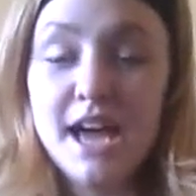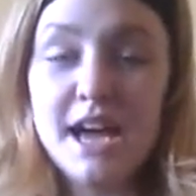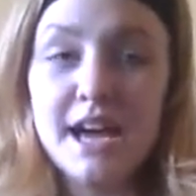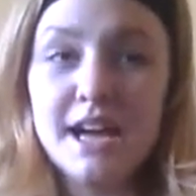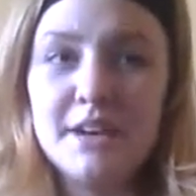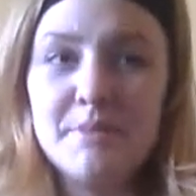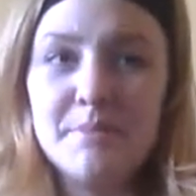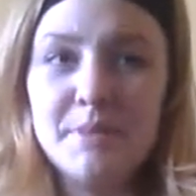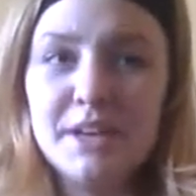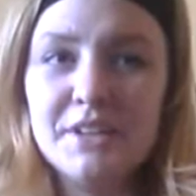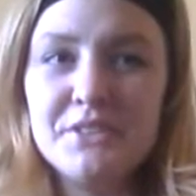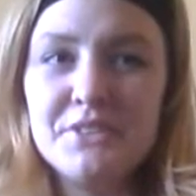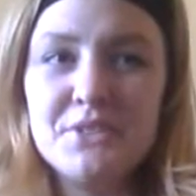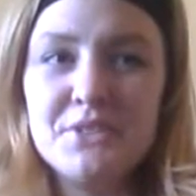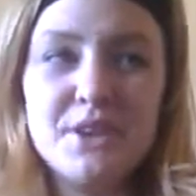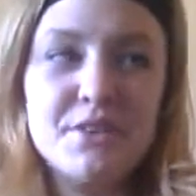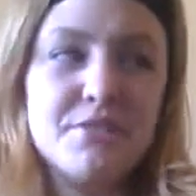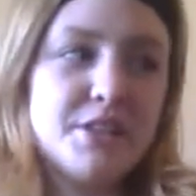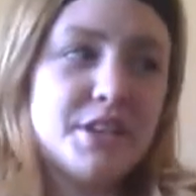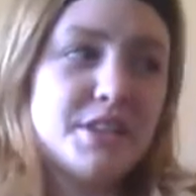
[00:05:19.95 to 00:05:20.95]
I also
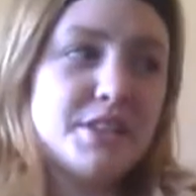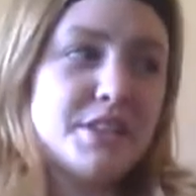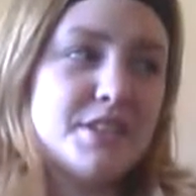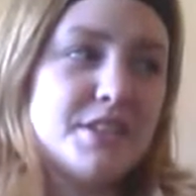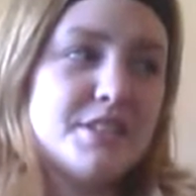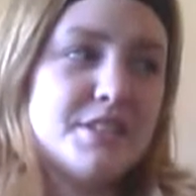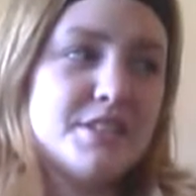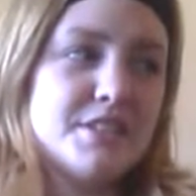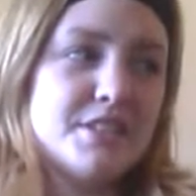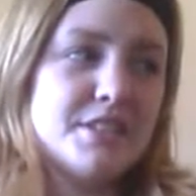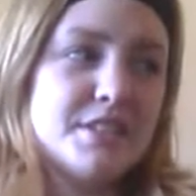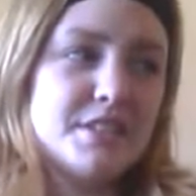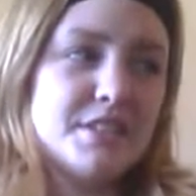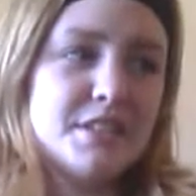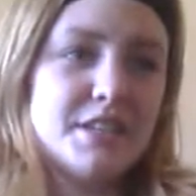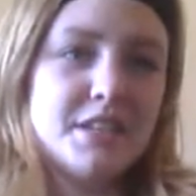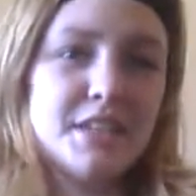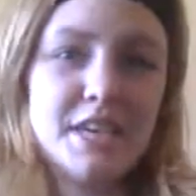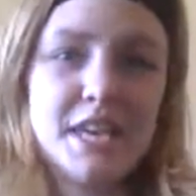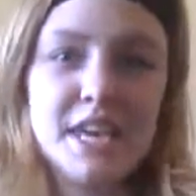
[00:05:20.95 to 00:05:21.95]
have like this
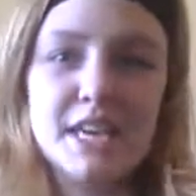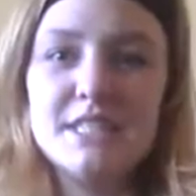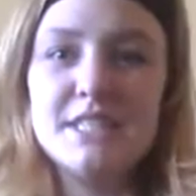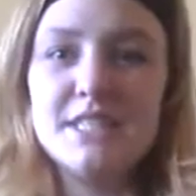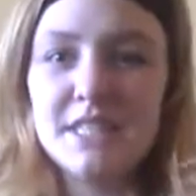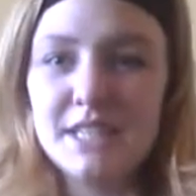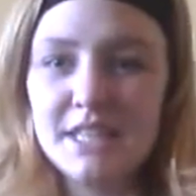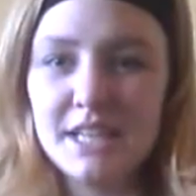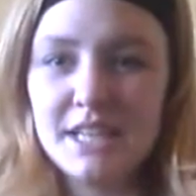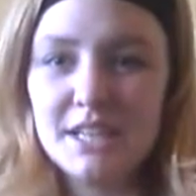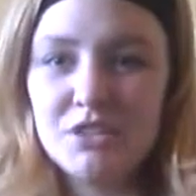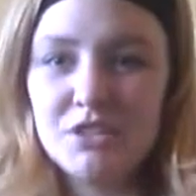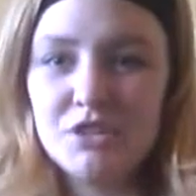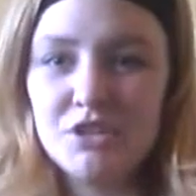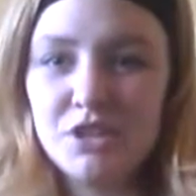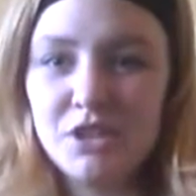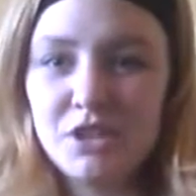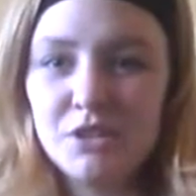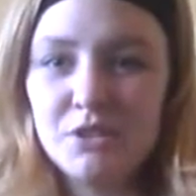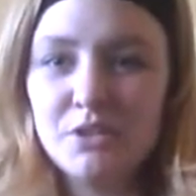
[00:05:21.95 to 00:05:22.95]
candida
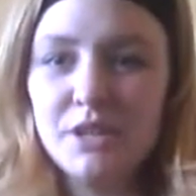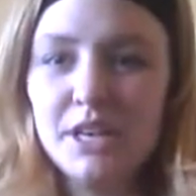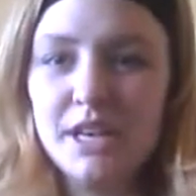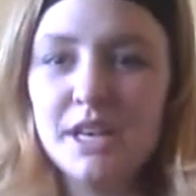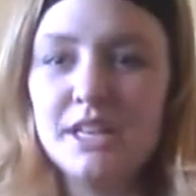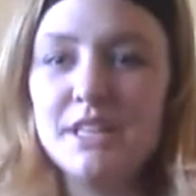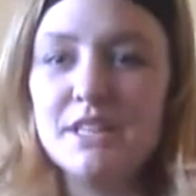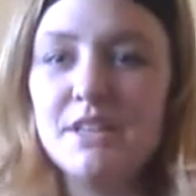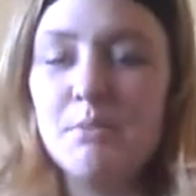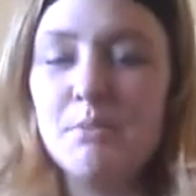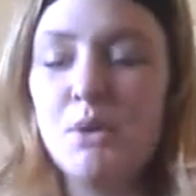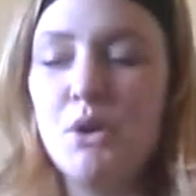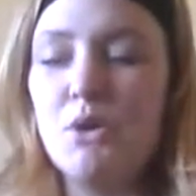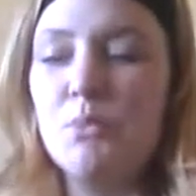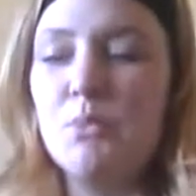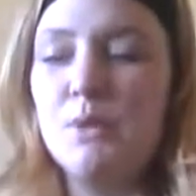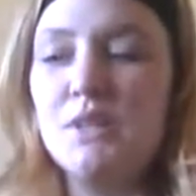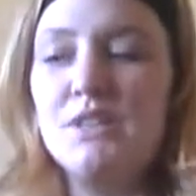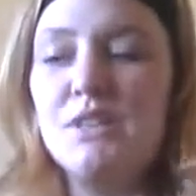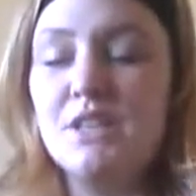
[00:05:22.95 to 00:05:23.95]
issue, and I'm
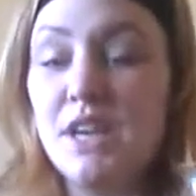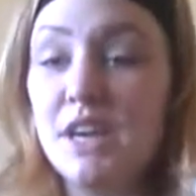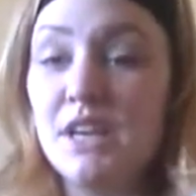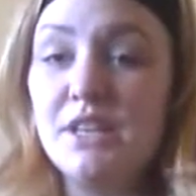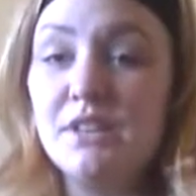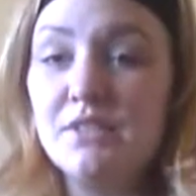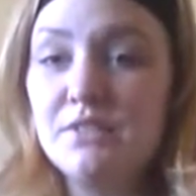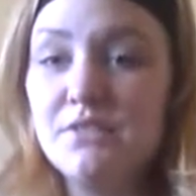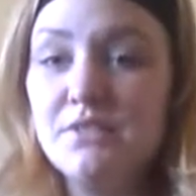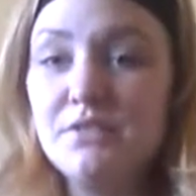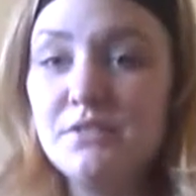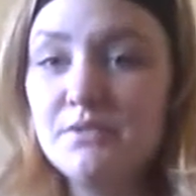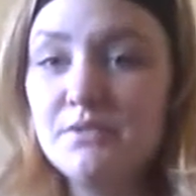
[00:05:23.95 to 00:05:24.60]
hoping to kind of